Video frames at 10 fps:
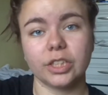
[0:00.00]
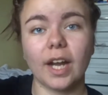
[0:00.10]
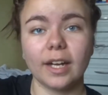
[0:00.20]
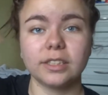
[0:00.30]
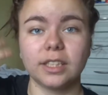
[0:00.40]
to
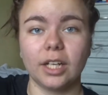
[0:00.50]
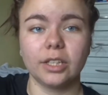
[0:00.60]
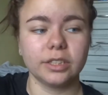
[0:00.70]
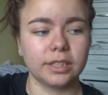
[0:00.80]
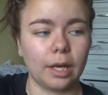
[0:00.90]
Harry
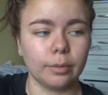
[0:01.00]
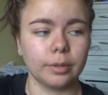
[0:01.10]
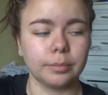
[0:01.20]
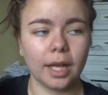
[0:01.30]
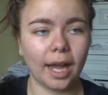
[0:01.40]
Styles'
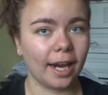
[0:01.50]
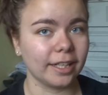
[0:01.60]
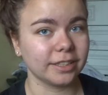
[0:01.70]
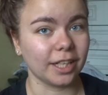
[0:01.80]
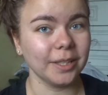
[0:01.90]
album,
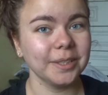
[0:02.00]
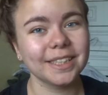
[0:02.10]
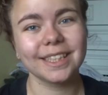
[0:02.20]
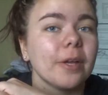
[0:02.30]
Harry Styles.